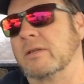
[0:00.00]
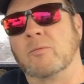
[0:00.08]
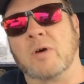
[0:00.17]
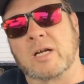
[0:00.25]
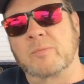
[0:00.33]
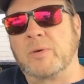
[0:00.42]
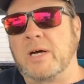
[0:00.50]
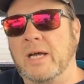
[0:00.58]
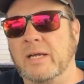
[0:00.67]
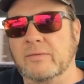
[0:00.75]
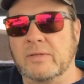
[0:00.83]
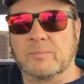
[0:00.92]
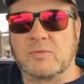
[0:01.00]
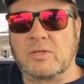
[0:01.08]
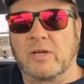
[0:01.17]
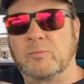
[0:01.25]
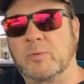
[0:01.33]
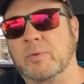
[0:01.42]
than walk behind with them
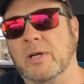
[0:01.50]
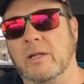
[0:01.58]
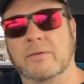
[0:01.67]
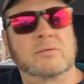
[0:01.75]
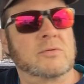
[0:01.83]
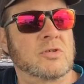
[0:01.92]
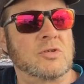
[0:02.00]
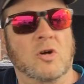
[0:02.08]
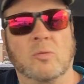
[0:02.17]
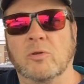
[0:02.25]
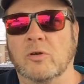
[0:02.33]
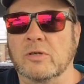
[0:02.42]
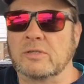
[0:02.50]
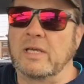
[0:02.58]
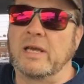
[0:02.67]
self-propelled snow blowers.